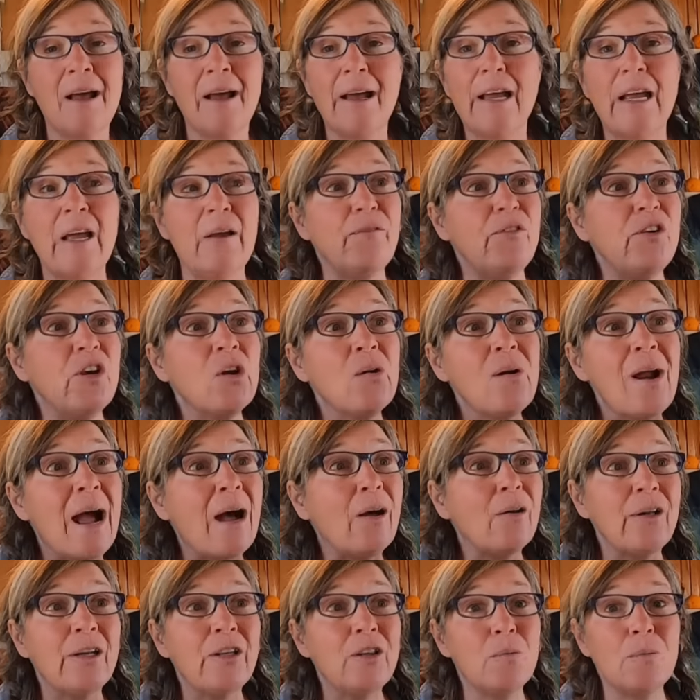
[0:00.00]
if you're
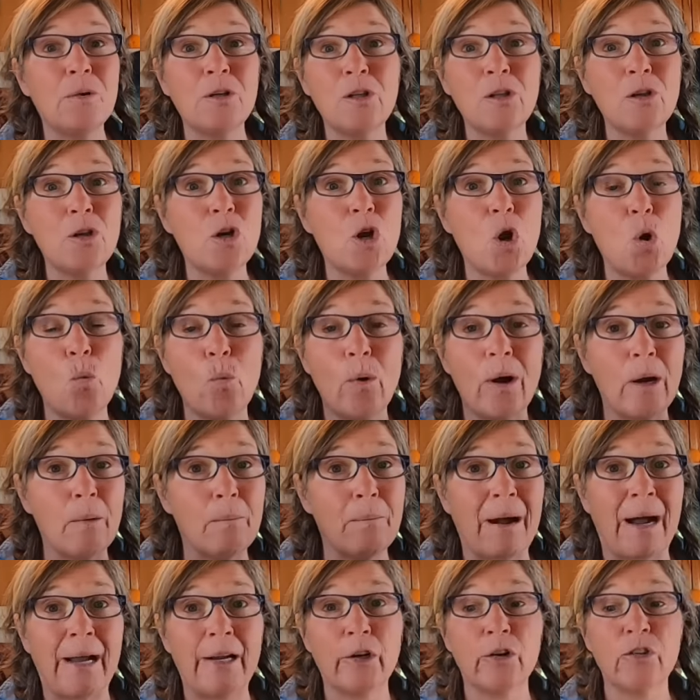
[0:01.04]
out in the middle of nowhere
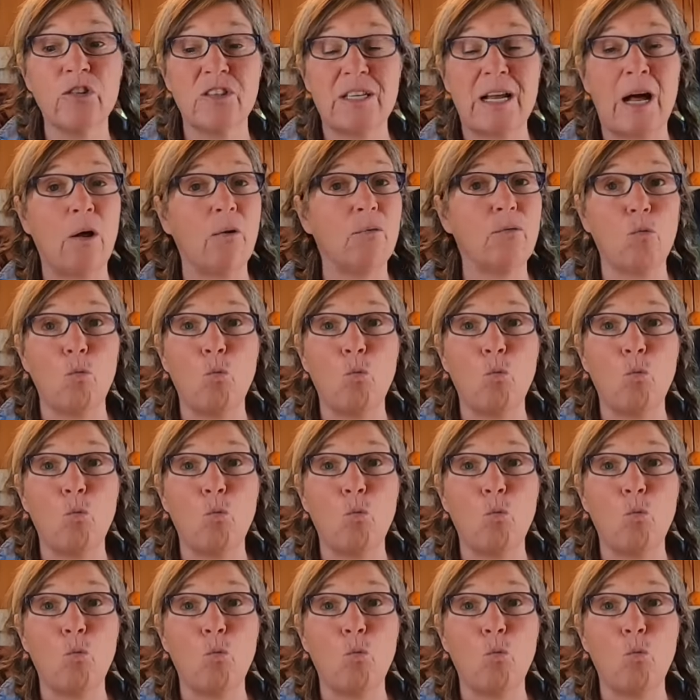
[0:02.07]
by yourself,